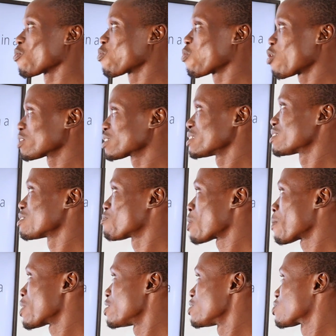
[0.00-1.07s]
What is the
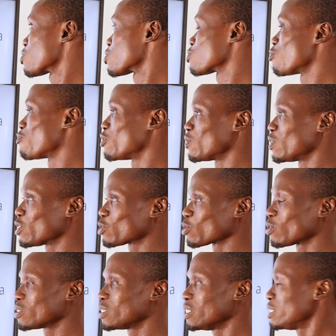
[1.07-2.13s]
primary source of
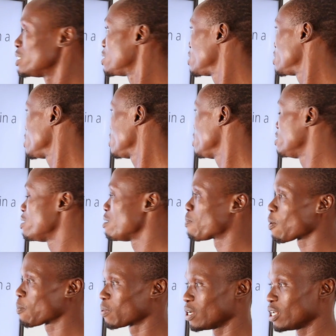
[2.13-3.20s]
variation in a
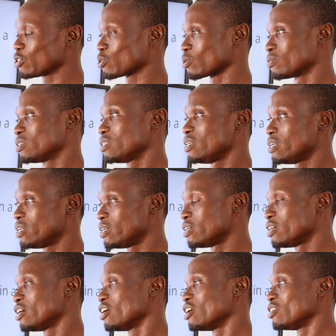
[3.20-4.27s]
population?
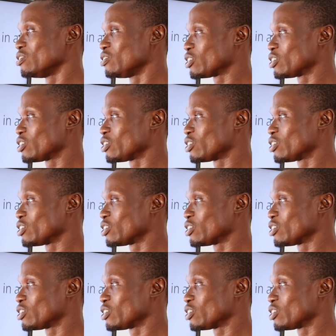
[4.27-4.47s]
A.